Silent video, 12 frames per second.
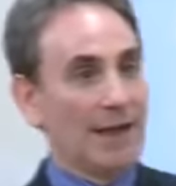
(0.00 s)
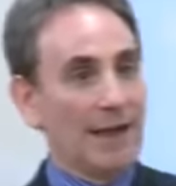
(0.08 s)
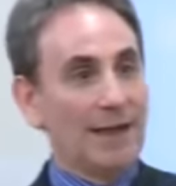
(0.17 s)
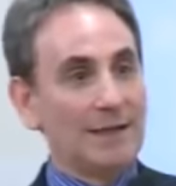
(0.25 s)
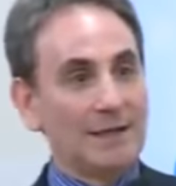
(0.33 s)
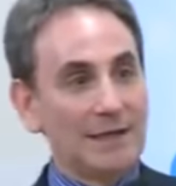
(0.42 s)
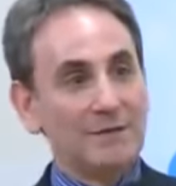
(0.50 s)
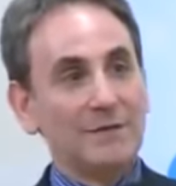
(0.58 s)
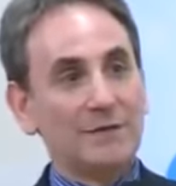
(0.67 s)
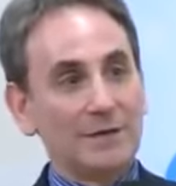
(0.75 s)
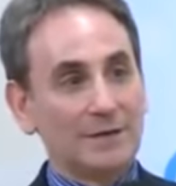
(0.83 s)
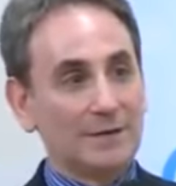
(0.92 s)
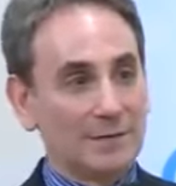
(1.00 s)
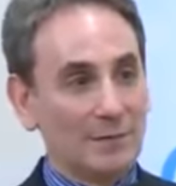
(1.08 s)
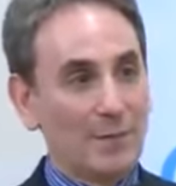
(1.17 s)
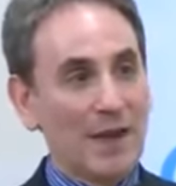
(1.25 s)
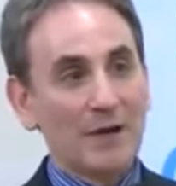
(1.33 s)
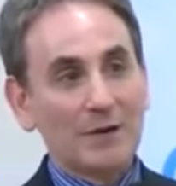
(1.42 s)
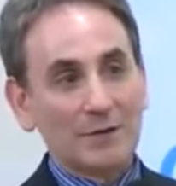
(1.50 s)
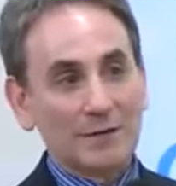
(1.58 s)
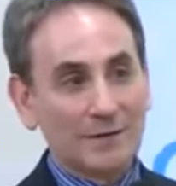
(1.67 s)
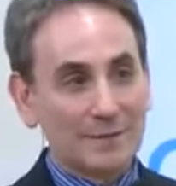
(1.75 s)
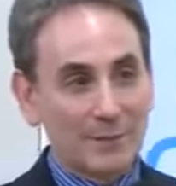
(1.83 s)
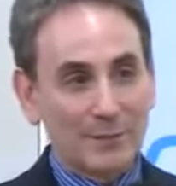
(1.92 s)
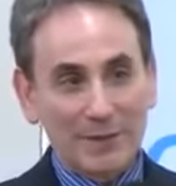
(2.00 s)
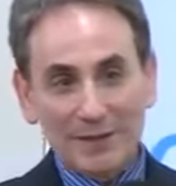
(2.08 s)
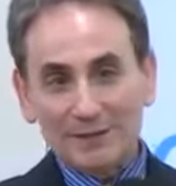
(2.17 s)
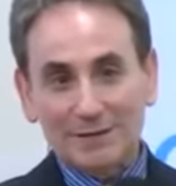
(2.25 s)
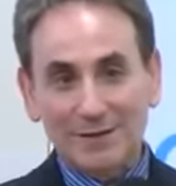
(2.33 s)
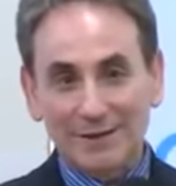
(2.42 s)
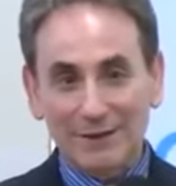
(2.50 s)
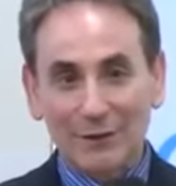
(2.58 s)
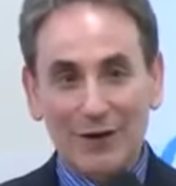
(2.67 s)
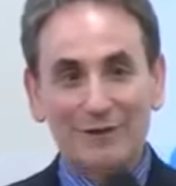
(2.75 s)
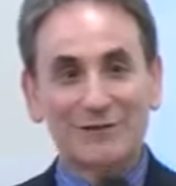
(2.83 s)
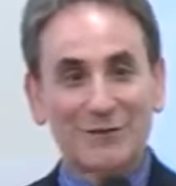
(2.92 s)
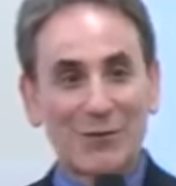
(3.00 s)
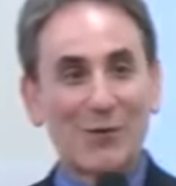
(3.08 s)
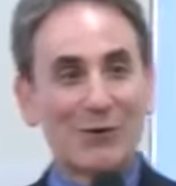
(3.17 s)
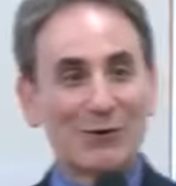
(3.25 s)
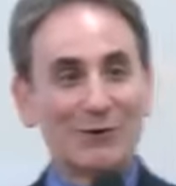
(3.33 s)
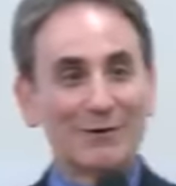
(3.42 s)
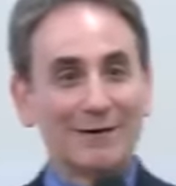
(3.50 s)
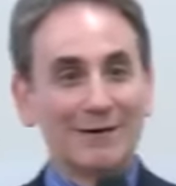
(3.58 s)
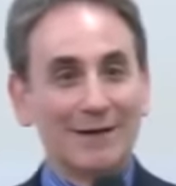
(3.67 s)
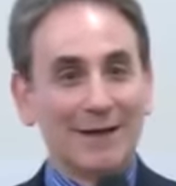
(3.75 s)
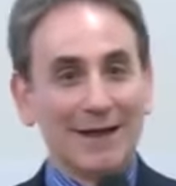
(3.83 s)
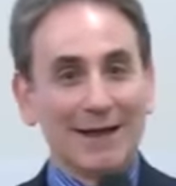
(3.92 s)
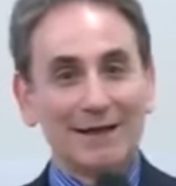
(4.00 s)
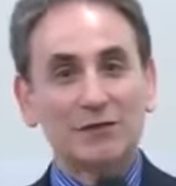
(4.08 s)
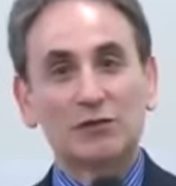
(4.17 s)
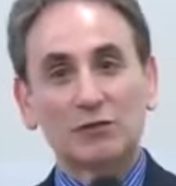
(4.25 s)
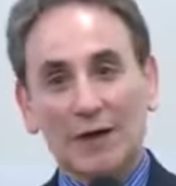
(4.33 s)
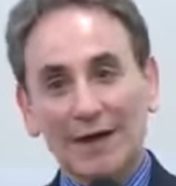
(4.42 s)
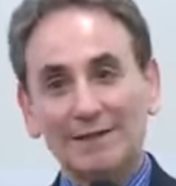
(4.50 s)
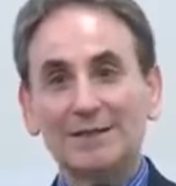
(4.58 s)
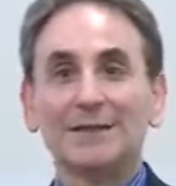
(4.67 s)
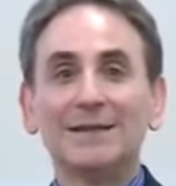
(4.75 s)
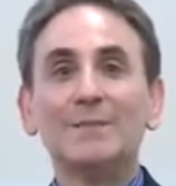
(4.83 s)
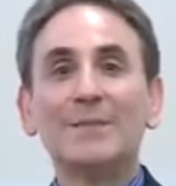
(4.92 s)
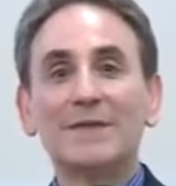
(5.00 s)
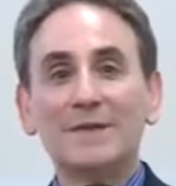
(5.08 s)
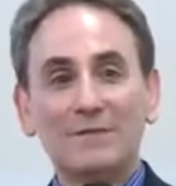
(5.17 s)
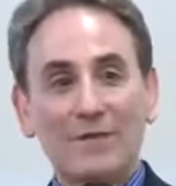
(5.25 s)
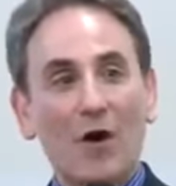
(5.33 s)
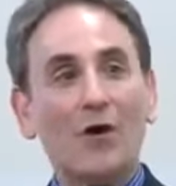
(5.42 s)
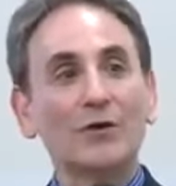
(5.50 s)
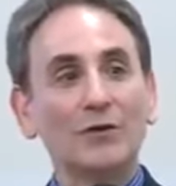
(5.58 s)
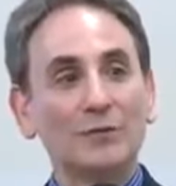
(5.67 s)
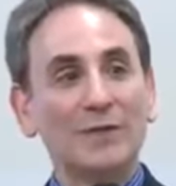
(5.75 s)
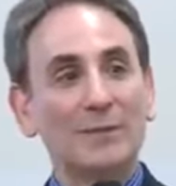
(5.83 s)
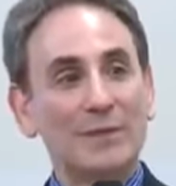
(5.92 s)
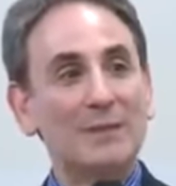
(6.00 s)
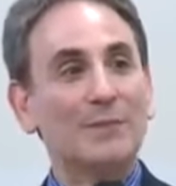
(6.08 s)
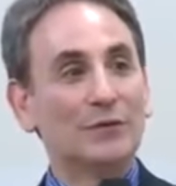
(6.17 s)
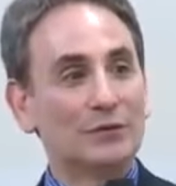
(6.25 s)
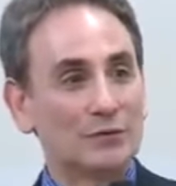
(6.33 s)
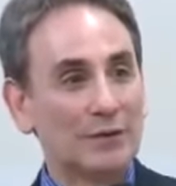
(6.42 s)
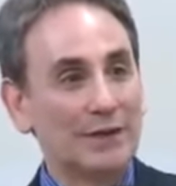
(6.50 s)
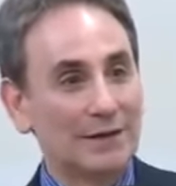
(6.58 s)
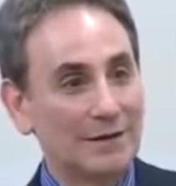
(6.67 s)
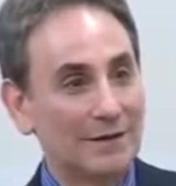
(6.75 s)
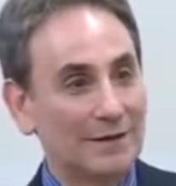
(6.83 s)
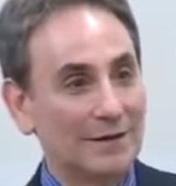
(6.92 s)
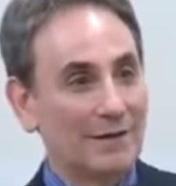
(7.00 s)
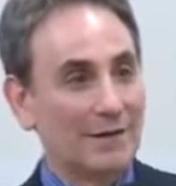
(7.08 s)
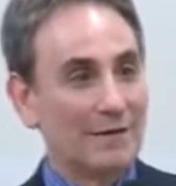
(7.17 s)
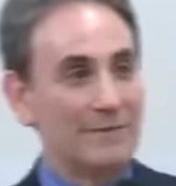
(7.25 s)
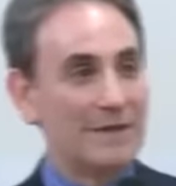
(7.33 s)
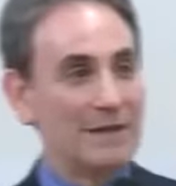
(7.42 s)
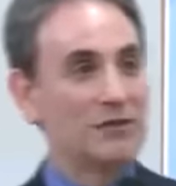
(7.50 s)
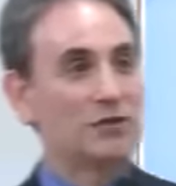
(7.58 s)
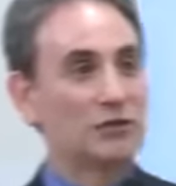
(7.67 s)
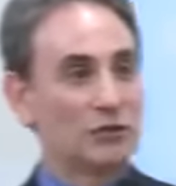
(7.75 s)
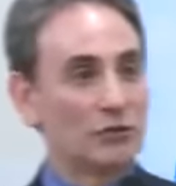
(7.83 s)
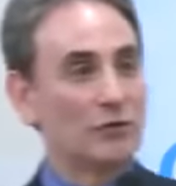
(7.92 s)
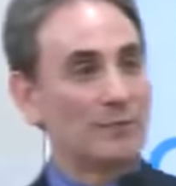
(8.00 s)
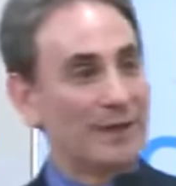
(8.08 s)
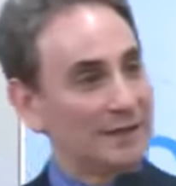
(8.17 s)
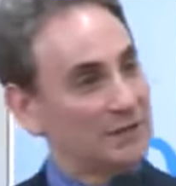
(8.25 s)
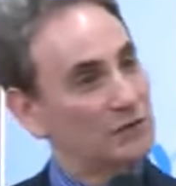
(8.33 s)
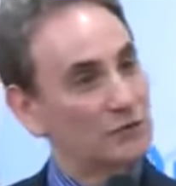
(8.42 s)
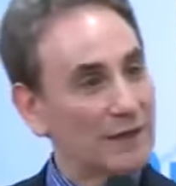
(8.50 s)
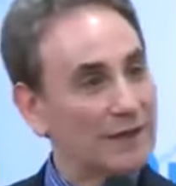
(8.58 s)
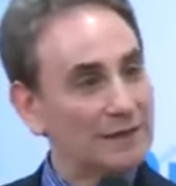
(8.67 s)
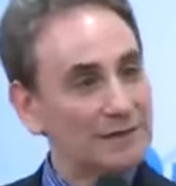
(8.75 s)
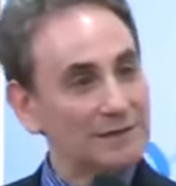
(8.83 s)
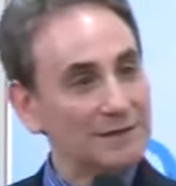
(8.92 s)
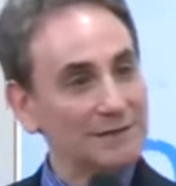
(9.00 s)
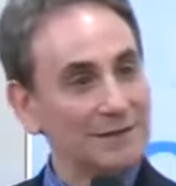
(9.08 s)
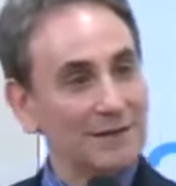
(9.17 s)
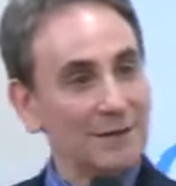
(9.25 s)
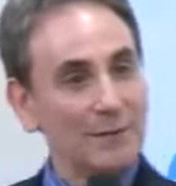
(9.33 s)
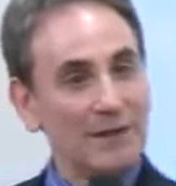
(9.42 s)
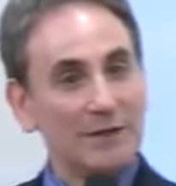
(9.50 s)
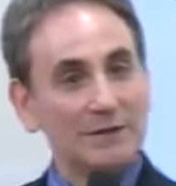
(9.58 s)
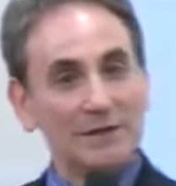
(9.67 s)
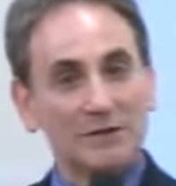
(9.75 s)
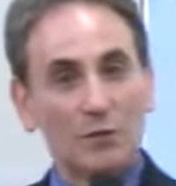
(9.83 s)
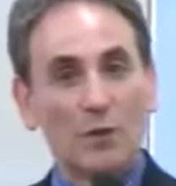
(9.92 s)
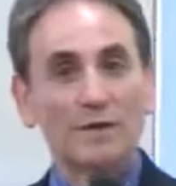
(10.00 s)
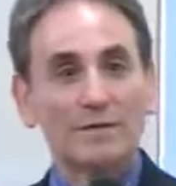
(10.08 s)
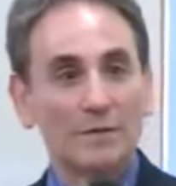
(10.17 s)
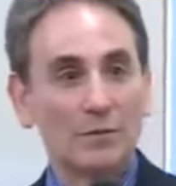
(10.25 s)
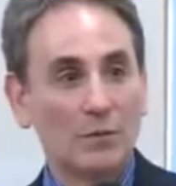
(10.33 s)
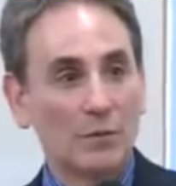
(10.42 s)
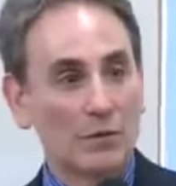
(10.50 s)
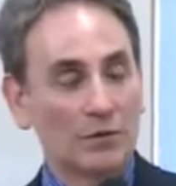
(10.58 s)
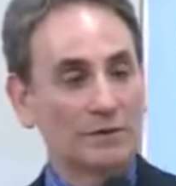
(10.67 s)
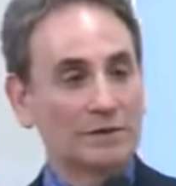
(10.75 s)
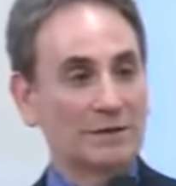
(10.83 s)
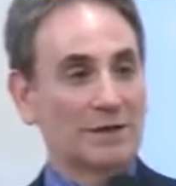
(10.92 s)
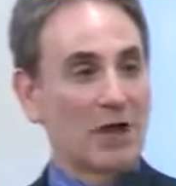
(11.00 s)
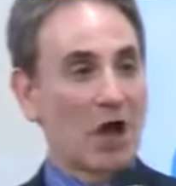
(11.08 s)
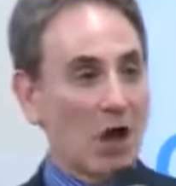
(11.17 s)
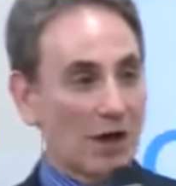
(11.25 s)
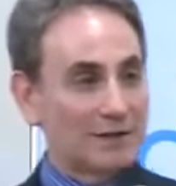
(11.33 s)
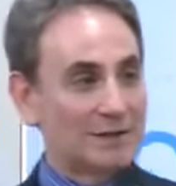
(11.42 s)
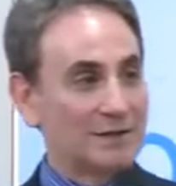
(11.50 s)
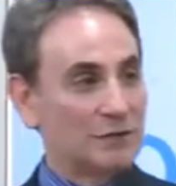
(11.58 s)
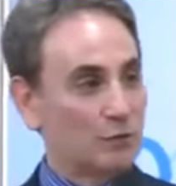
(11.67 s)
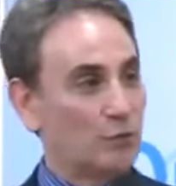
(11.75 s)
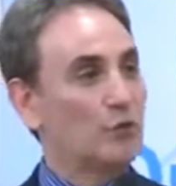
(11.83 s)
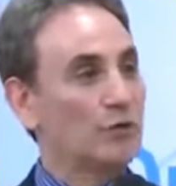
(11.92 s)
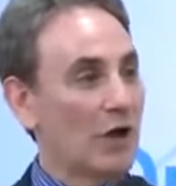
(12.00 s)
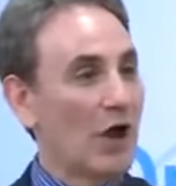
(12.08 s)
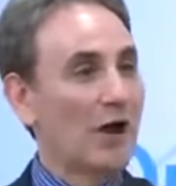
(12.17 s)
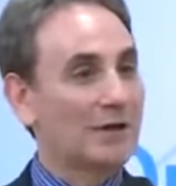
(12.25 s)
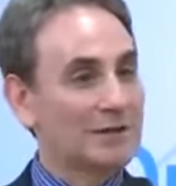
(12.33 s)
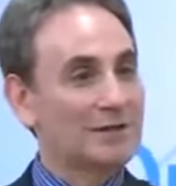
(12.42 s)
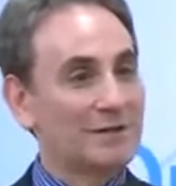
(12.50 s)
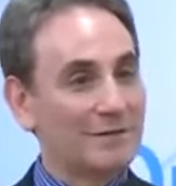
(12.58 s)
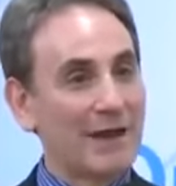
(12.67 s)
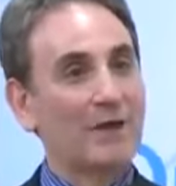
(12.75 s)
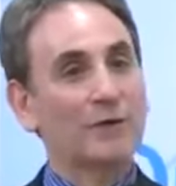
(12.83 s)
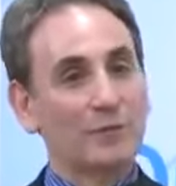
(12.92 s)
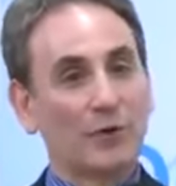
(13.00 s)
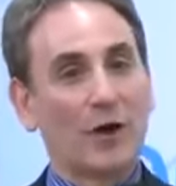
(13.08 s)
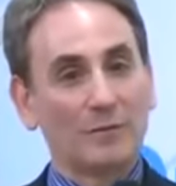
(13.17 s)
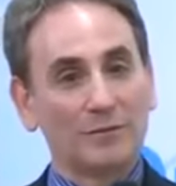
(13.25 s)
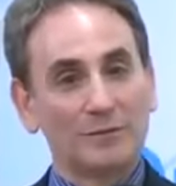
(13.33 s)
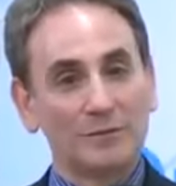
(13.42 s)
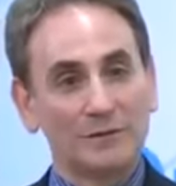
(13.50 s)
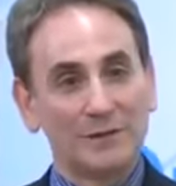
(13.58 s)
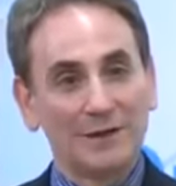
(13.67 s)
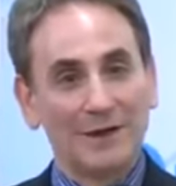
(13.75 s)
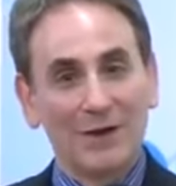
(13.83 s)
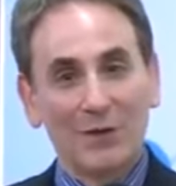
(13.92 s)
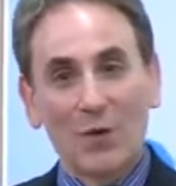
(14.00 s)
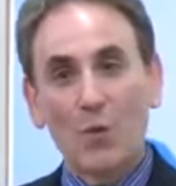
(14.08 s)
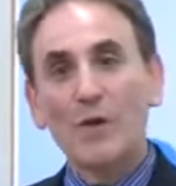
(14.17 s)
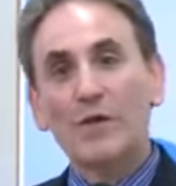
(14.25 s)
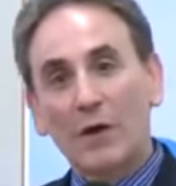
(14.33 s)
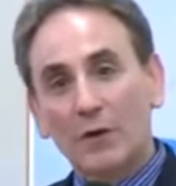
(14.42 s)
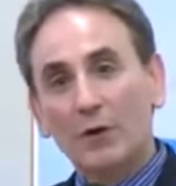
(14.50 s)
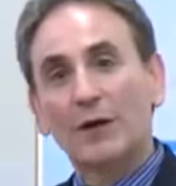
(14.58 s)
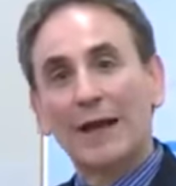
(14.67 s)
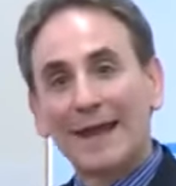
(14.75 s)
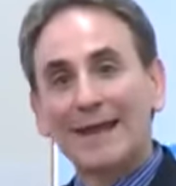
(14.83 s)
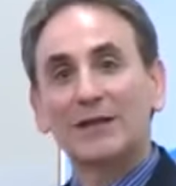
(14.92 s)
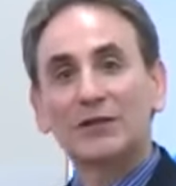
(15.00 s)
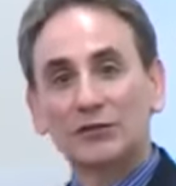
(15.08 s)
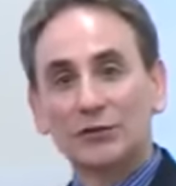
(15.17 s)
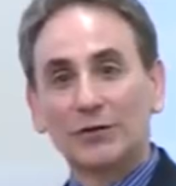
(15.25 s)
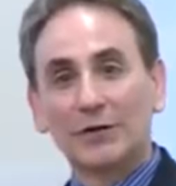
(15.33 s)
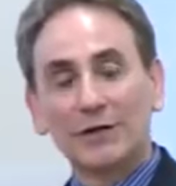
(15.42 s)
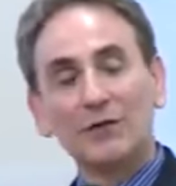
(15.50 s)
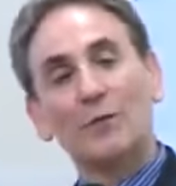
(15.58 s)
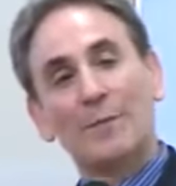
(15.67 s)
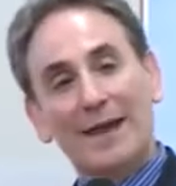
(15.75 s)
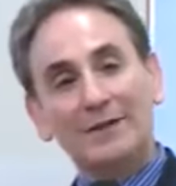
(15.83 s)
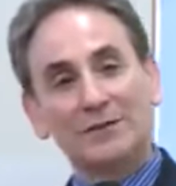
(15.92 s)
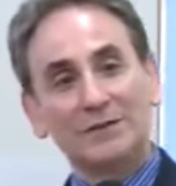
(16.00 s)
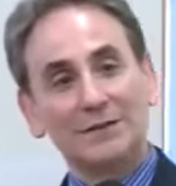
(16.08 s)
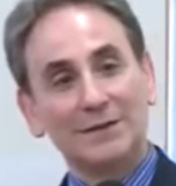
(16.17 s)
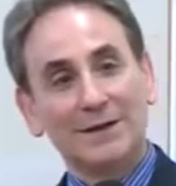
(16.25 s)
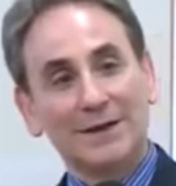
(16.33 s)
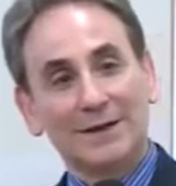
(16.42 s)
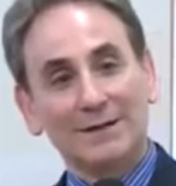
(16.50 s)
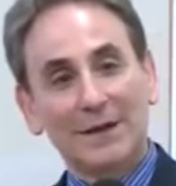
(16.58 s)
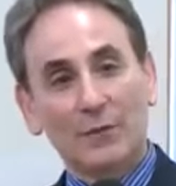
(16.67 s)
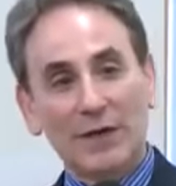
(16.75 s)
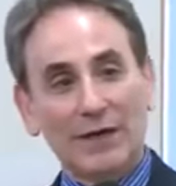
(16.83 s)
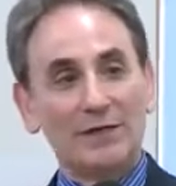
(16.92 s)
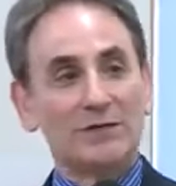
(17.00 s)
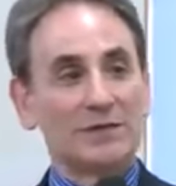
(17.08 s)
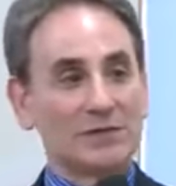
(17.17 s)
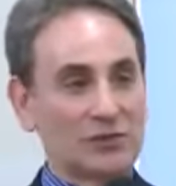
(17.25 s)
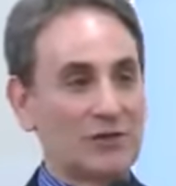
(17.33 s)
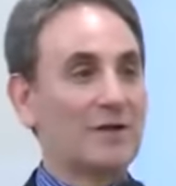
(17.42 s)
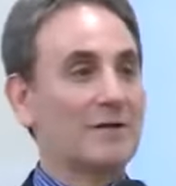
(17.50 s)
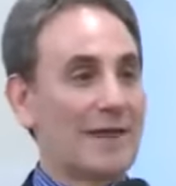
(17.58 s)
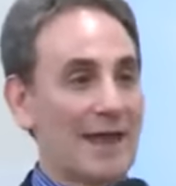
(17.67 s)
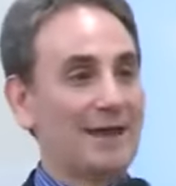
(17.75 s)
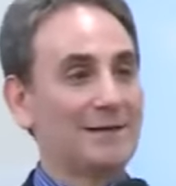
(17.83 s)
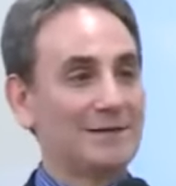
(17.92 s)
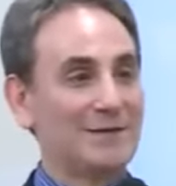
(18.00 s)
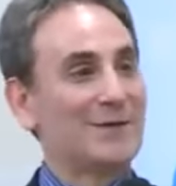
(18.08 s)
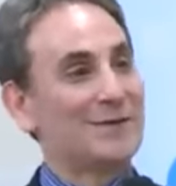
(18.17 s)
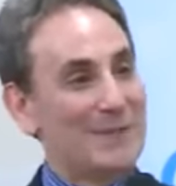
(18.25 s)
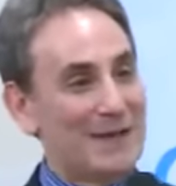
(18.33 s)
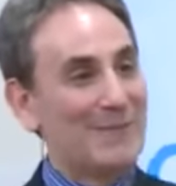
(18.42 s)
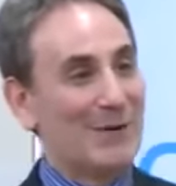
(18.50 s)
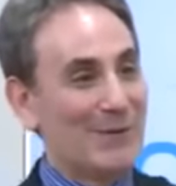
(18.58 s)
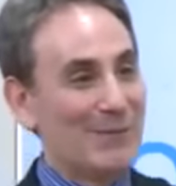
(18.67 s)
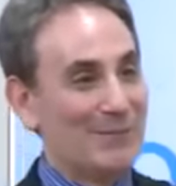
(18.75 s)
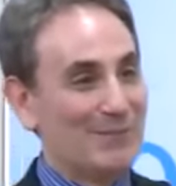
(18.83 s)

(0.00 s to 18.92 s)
And even the mayor in the big city across the water has tried to limit the volume that people drink of these sugar-based drinks because it's one of the worst causes, root causes of health problems. Well, with our organic sugar, can you imagine that we can just share that with people,